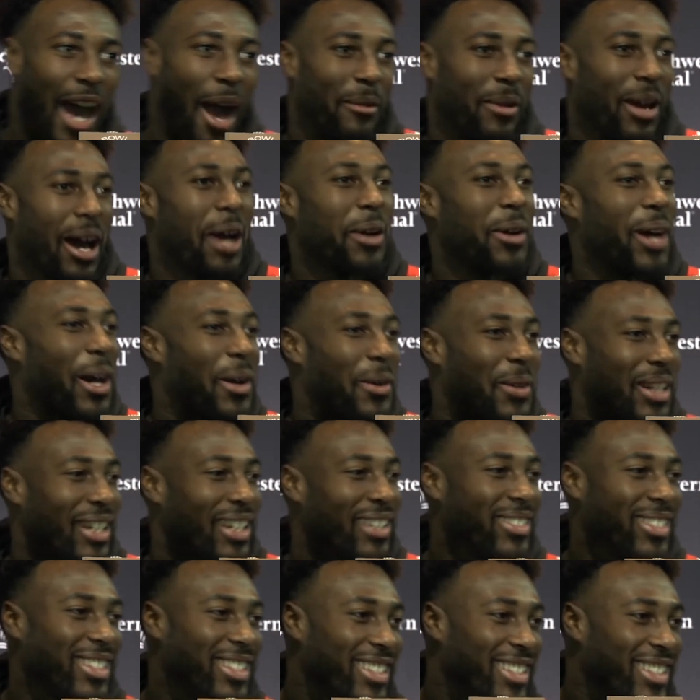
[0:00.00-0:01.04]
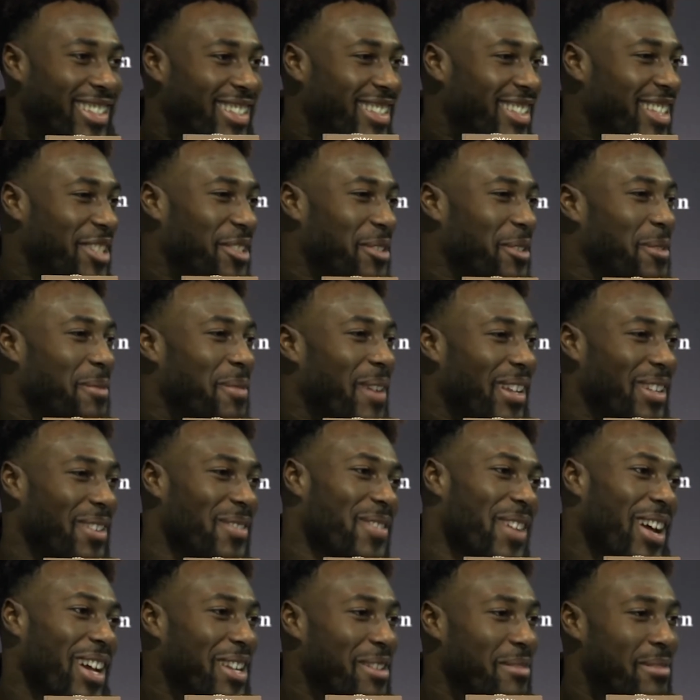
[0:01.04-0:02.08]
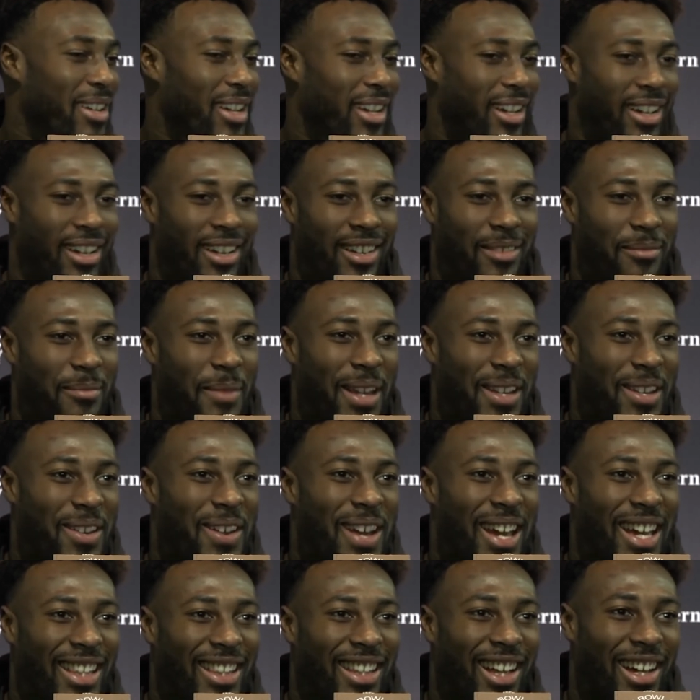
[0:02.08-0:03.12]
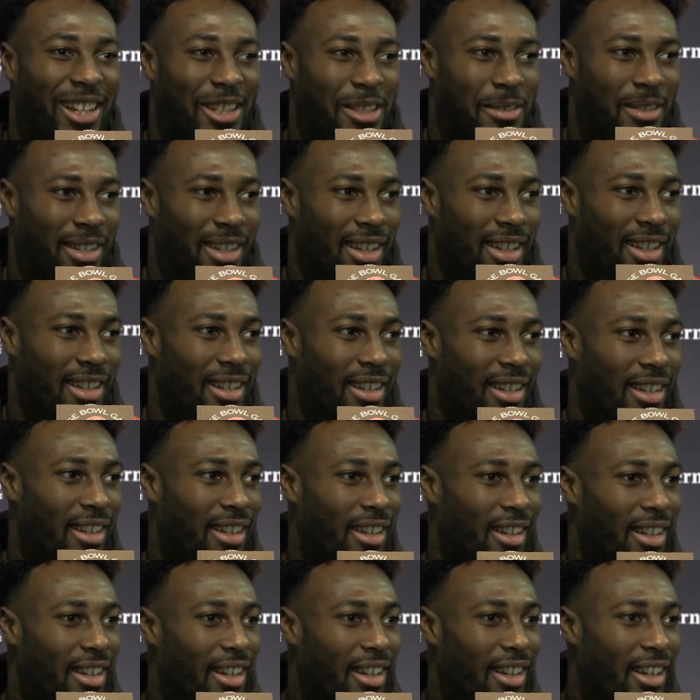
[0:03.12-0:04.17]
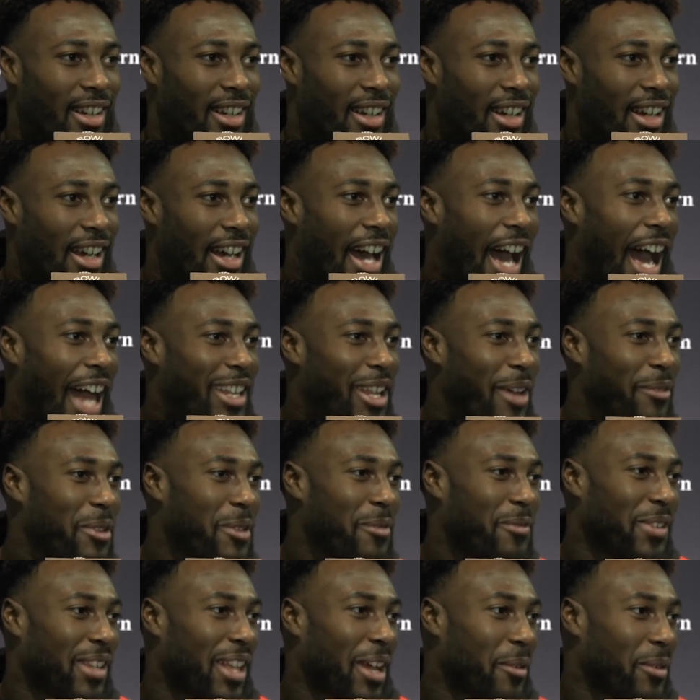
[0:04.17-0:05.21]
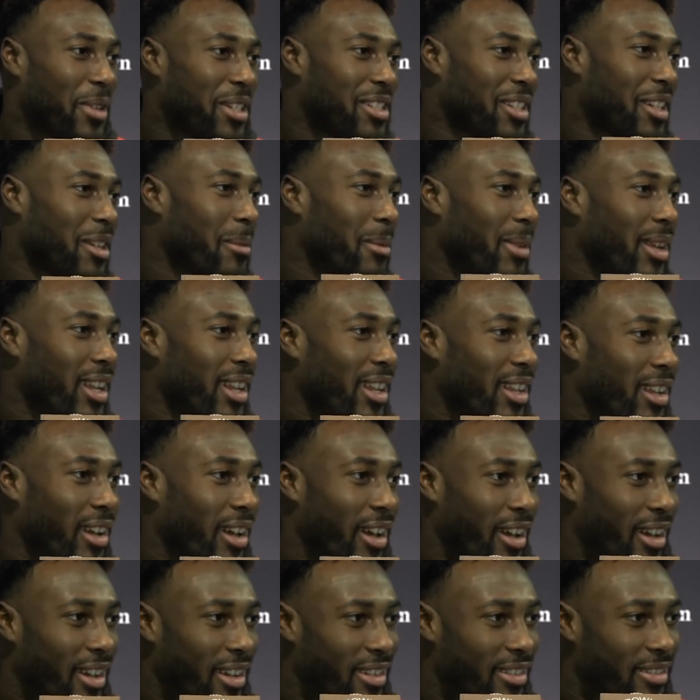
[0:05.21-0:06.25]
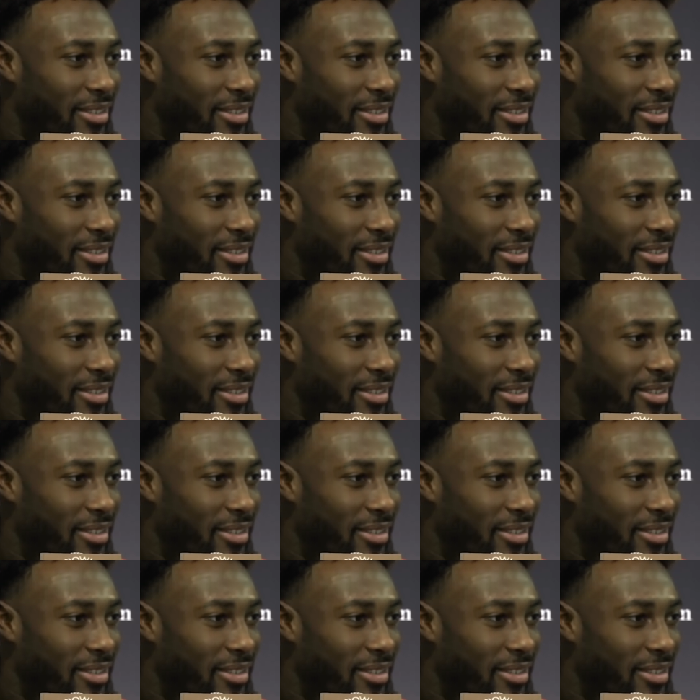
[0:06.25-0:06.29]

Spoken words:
I mean, I don't want to disrespect nobody, but make no headlines, but I definitely feel like we should have been in there.